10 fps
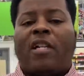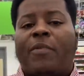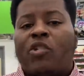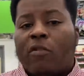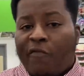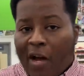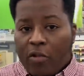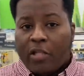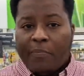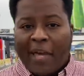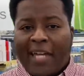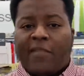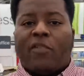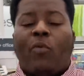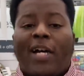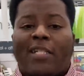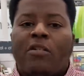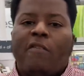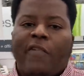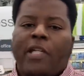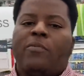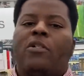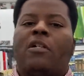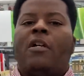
be sure to follow this page if you're watching it on Facebook.